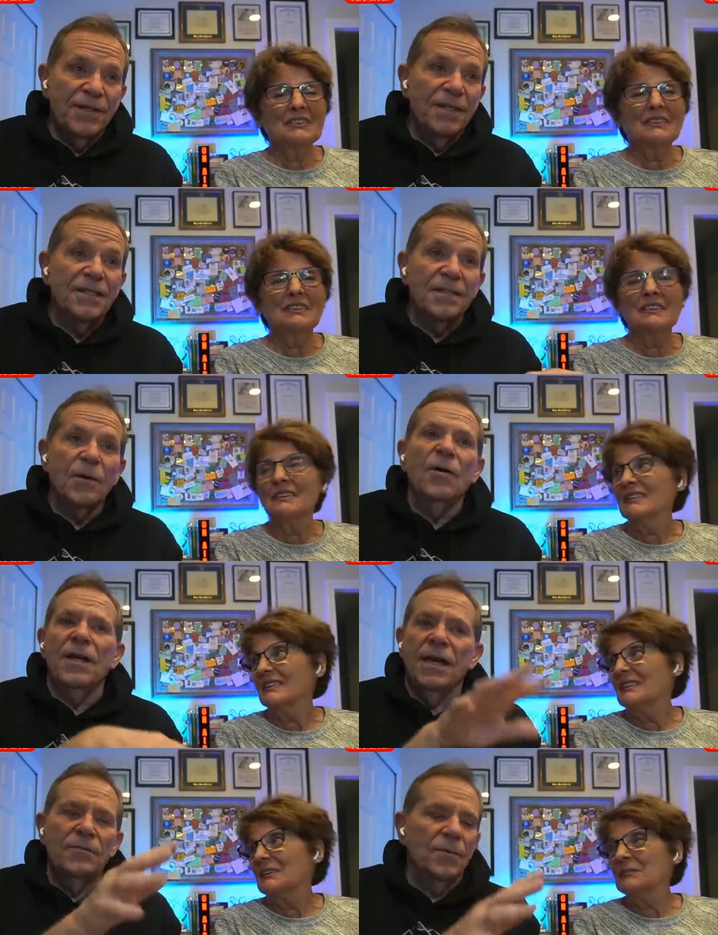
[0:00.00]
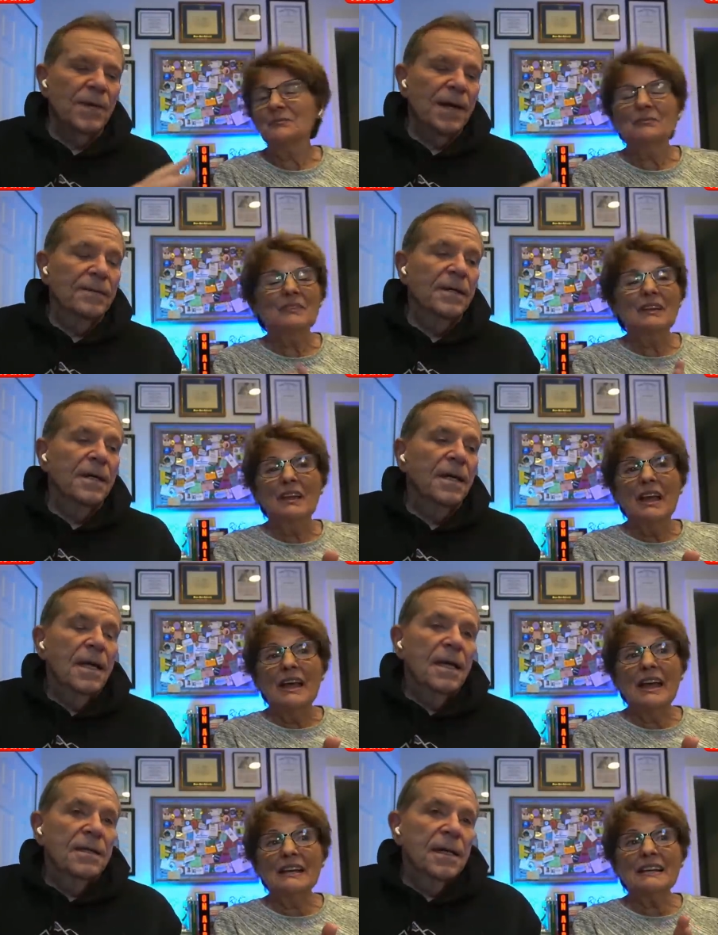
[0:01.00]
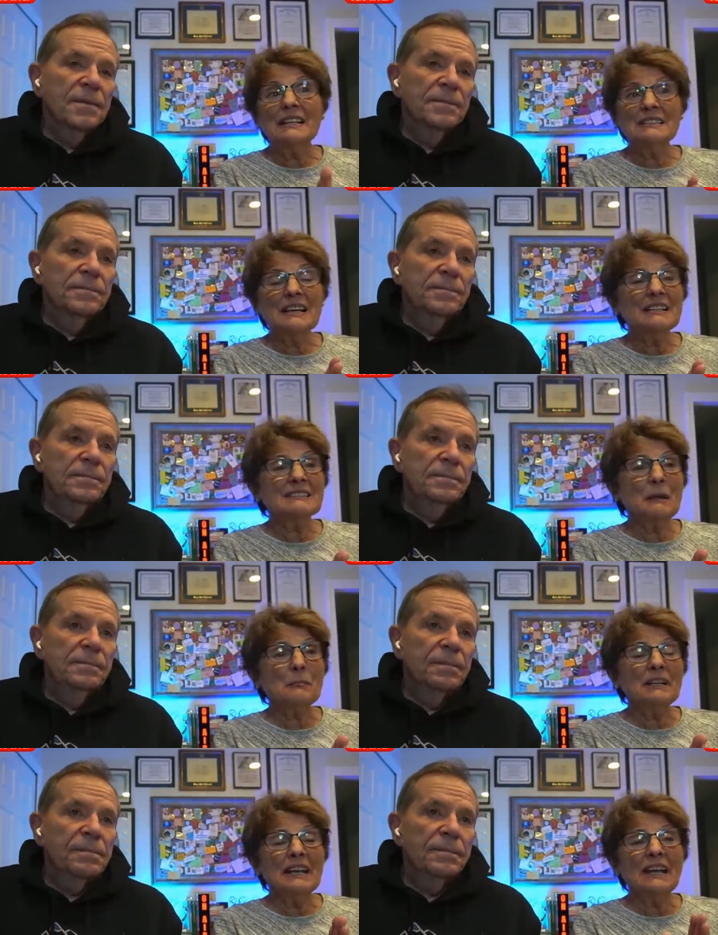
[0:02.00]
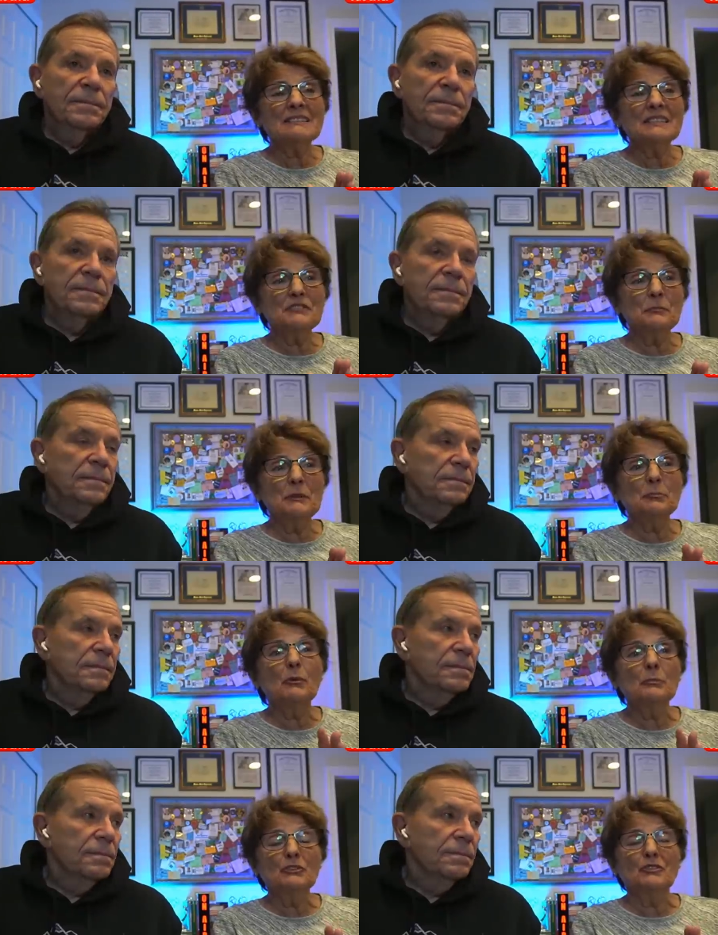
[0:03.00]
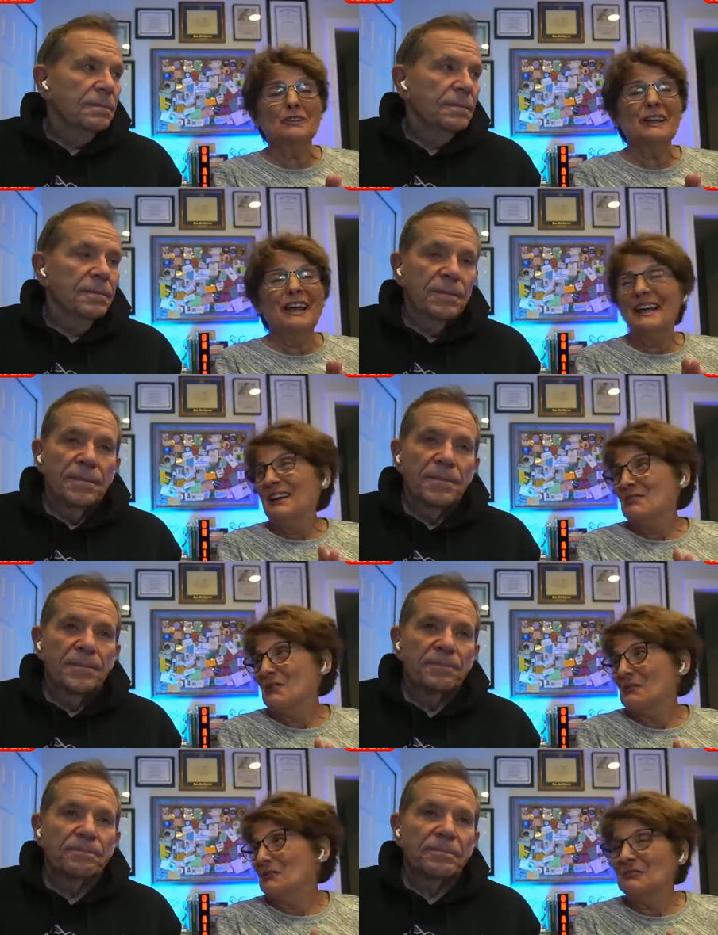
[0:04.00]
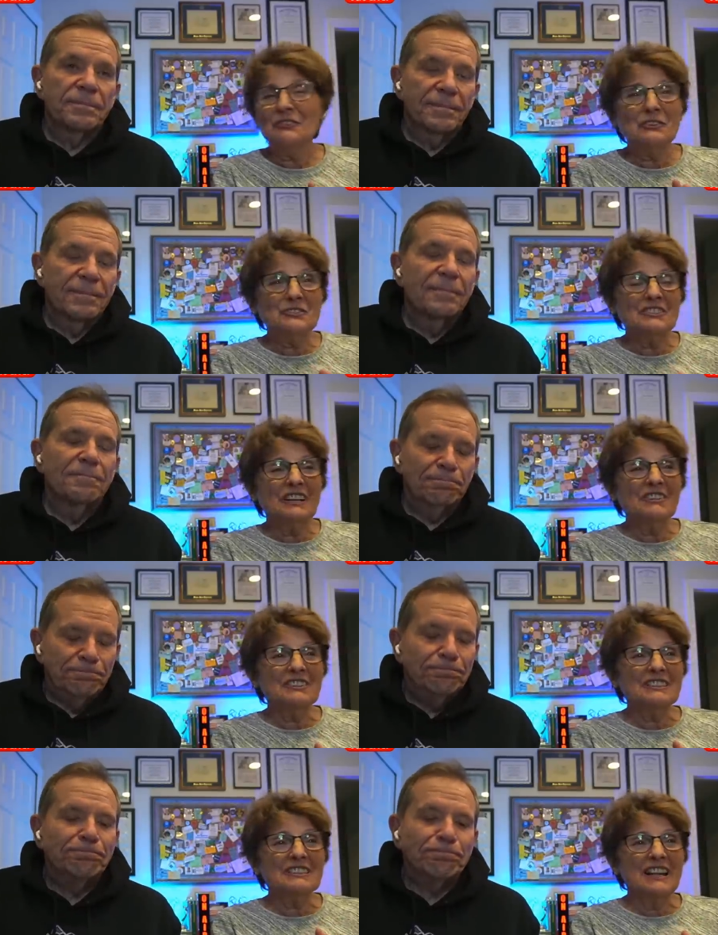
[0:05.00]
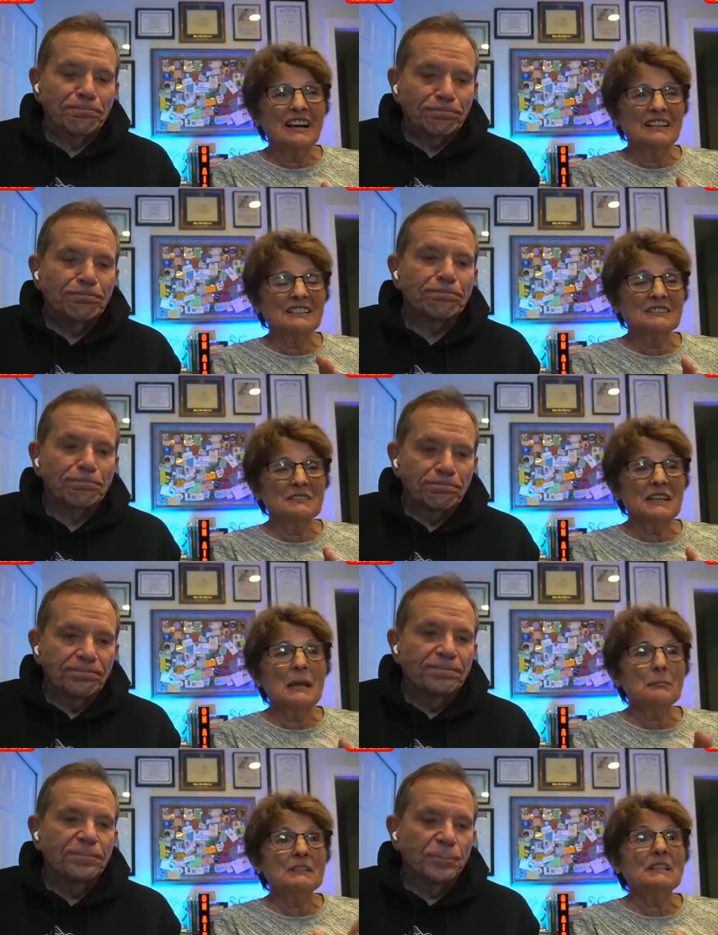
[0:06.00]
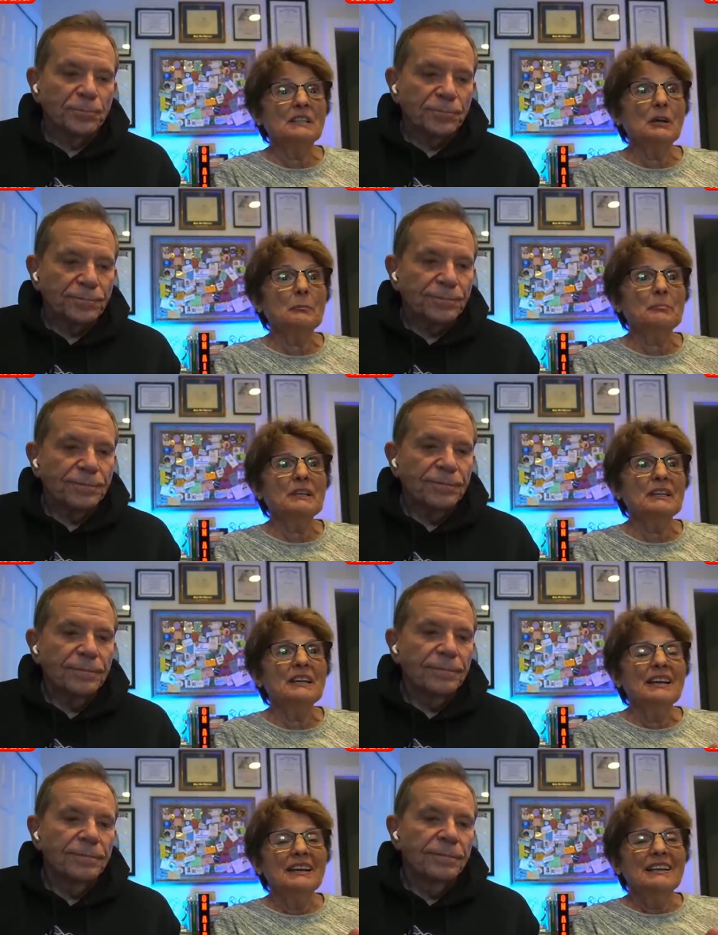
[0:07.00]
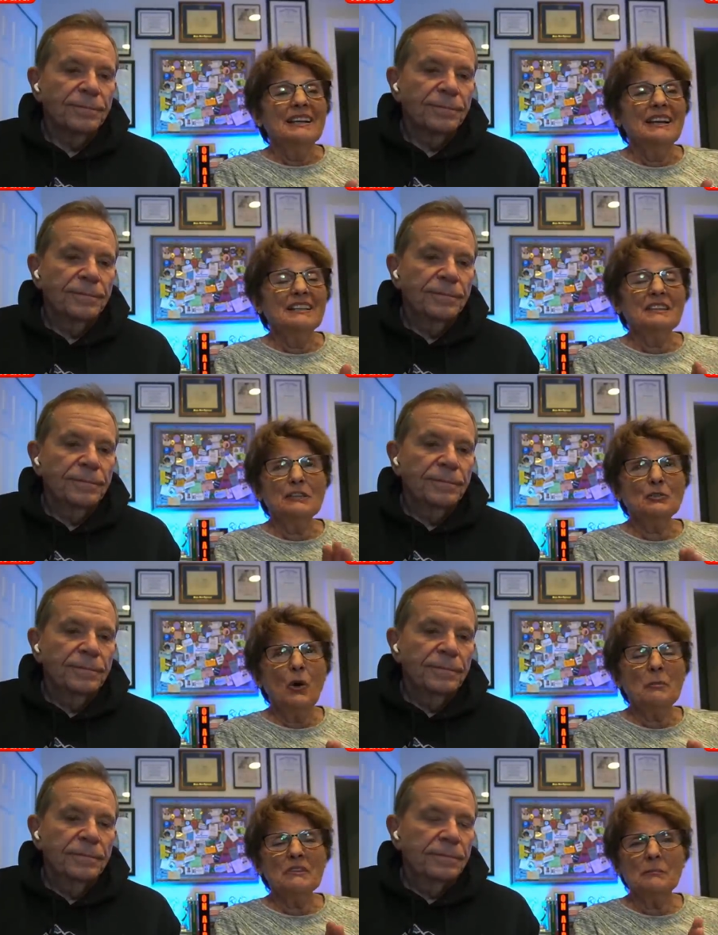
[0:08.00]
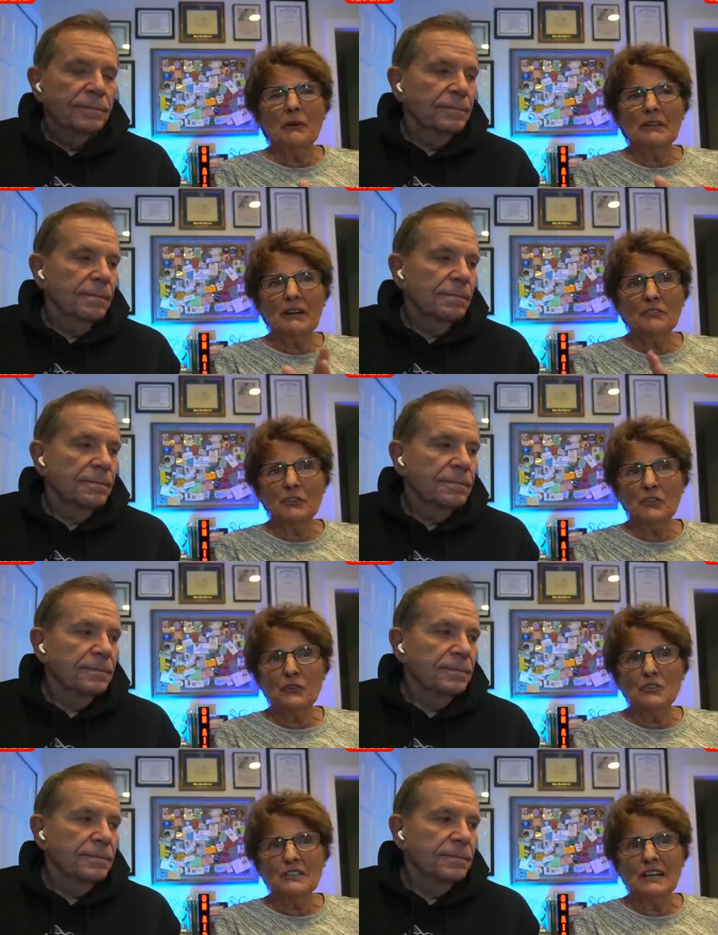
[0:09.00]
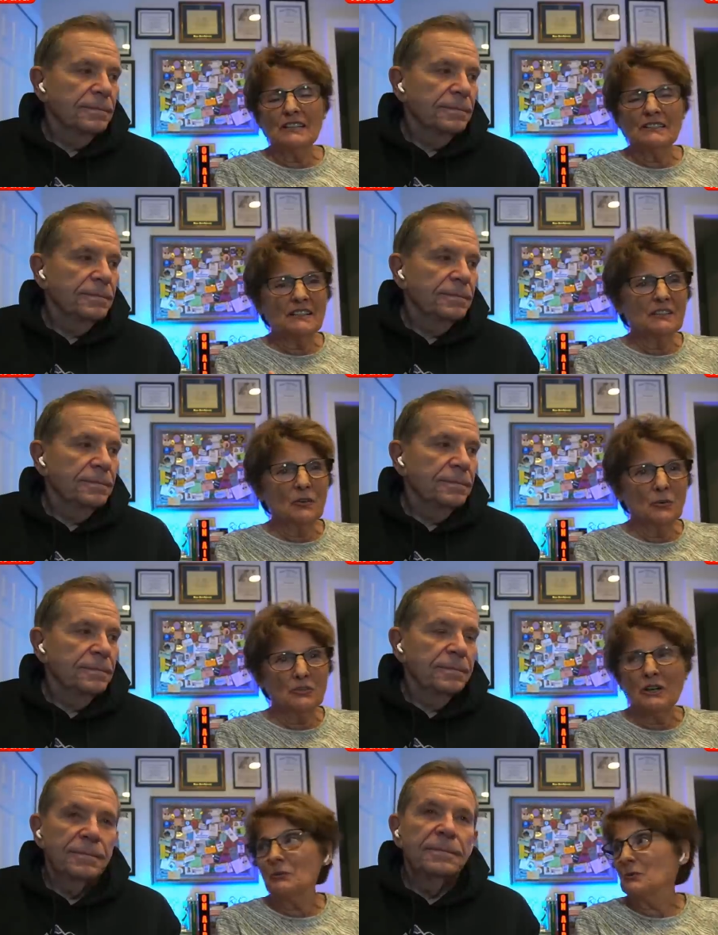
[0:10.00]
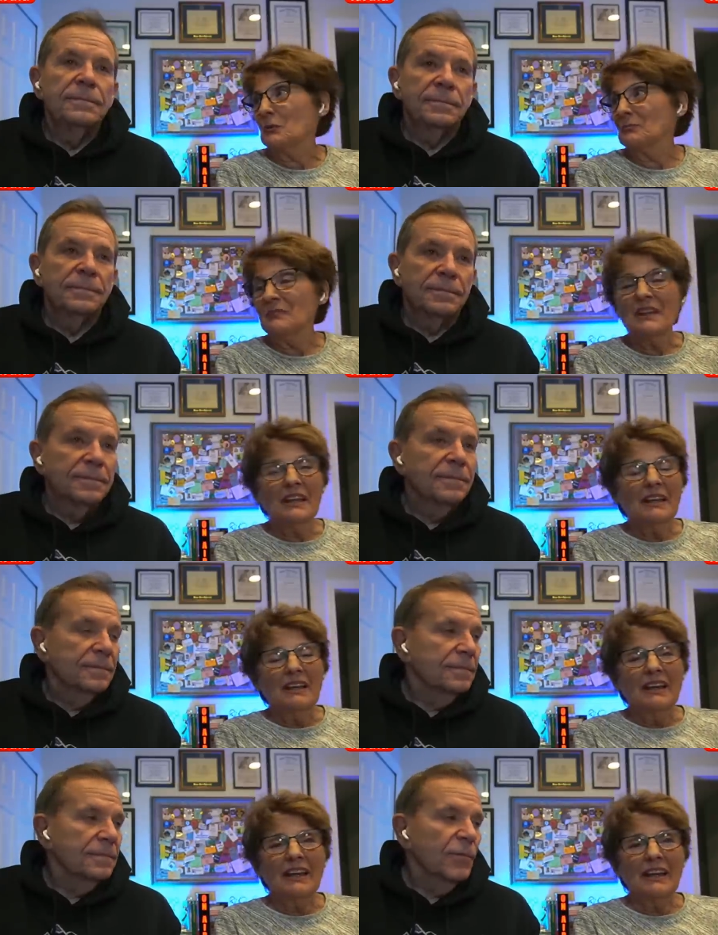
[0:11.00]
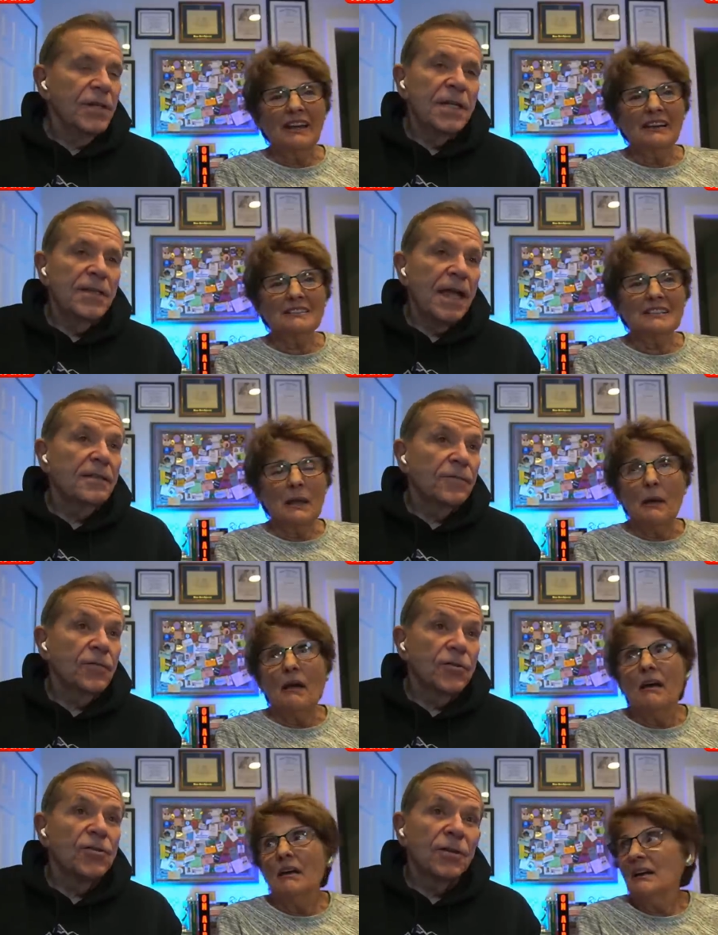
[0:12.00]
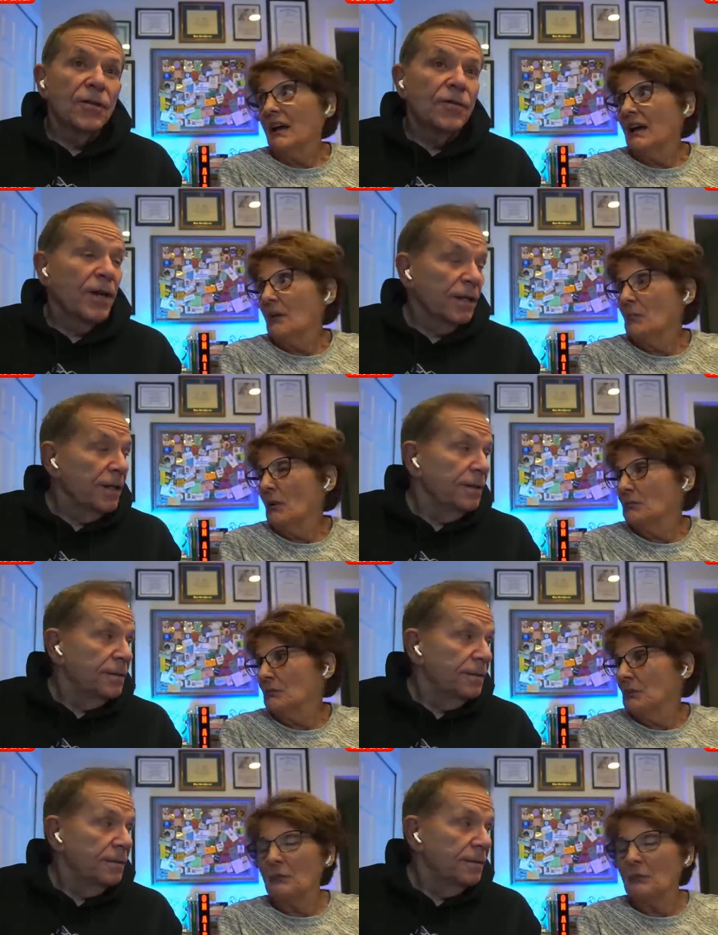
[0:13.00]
Speaker 1: it is. Oh, yeah, no problem. And I got to tell you, somebody had to give me permission when we first started camping in our B, and they told me that about every third night they get a hotel room. We did that the first year, frankly. Well,